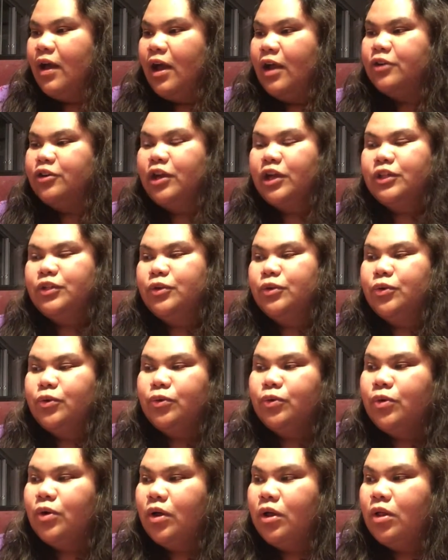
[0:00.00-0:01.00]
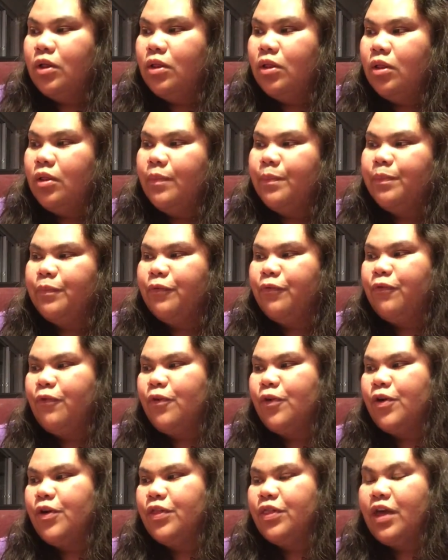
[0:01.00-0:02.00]
I tried to Google
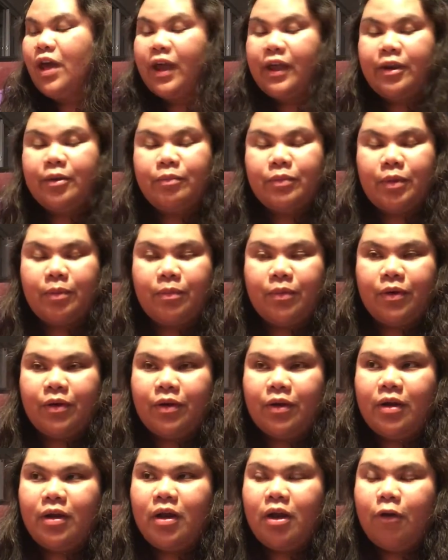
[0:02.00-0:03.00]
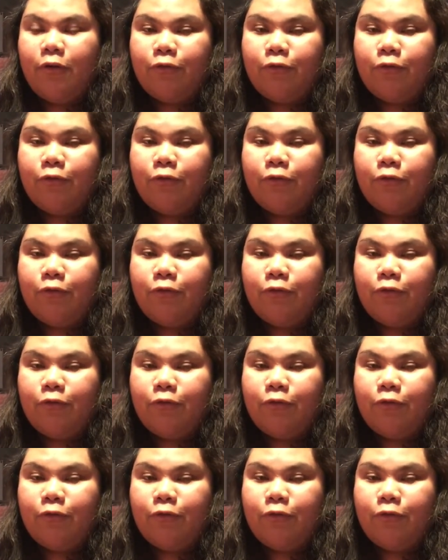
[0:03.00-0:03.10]
for the item number.